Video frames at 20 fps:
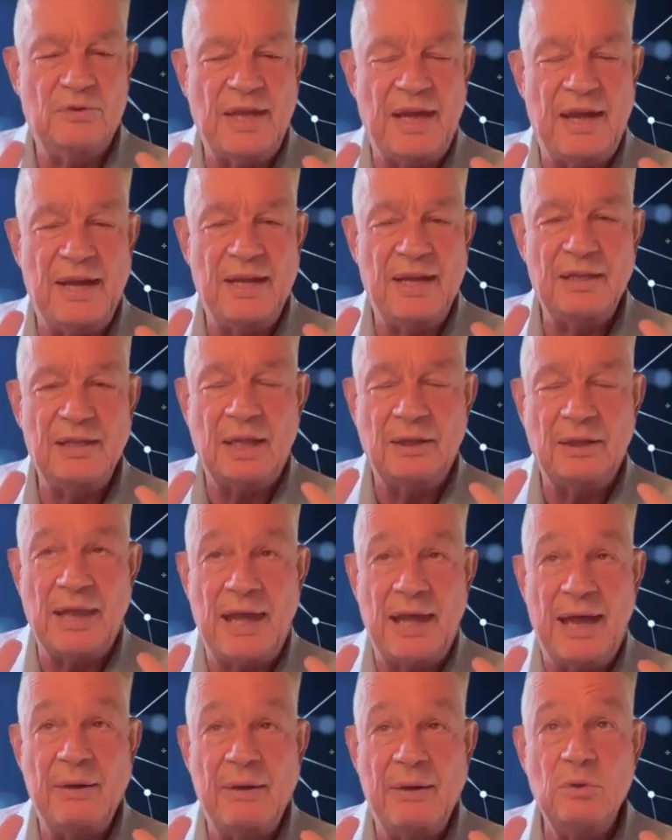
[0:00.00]
that
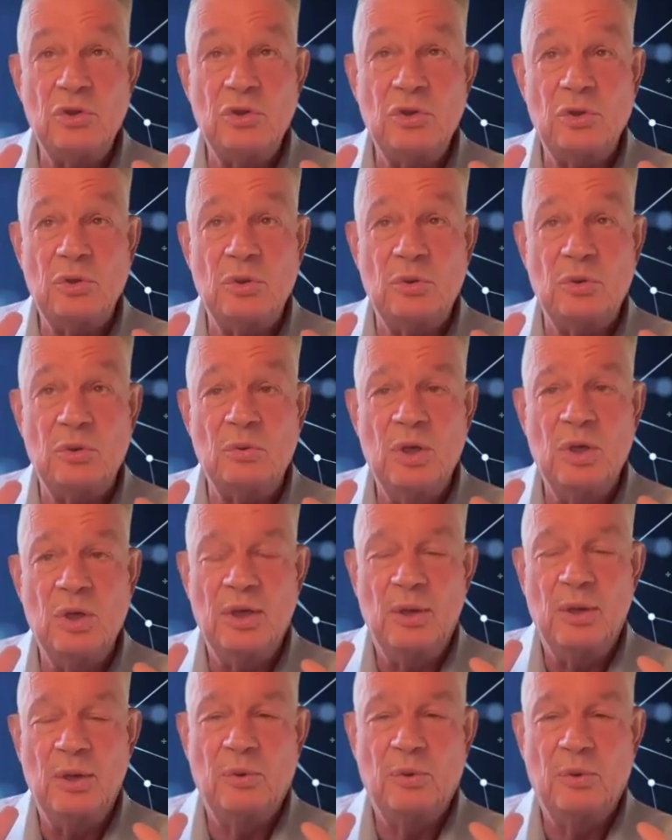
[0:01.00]
allowed you,
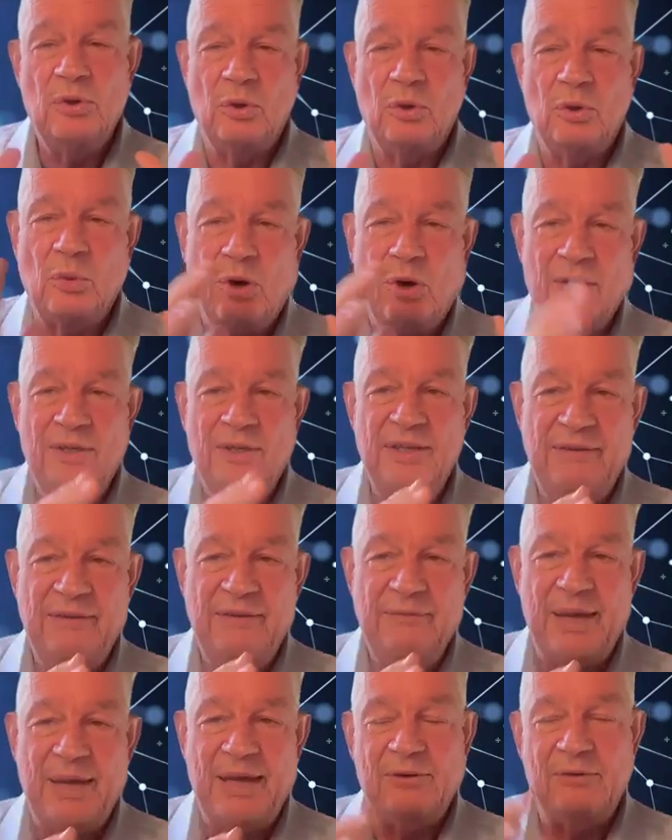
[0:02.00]
with your
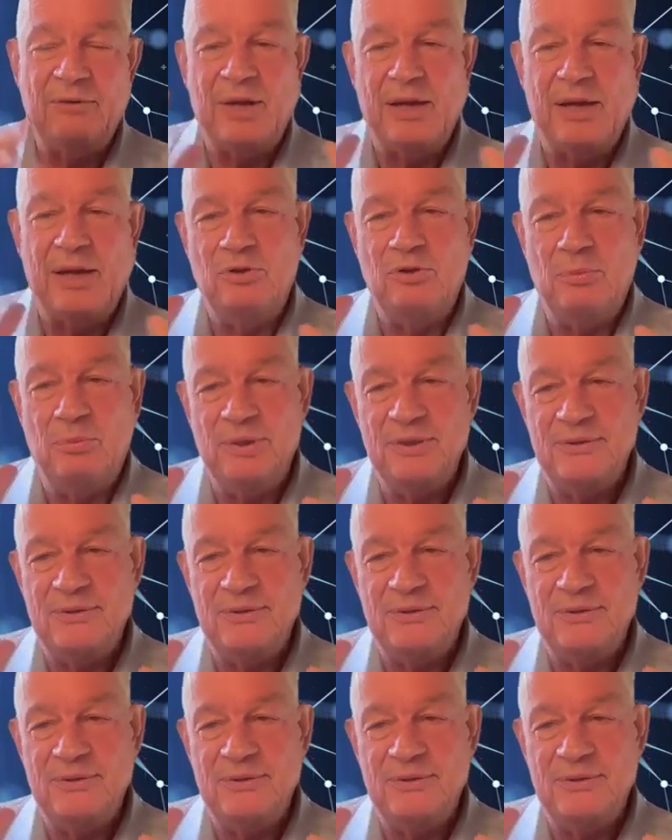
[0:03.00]
quantitative background, your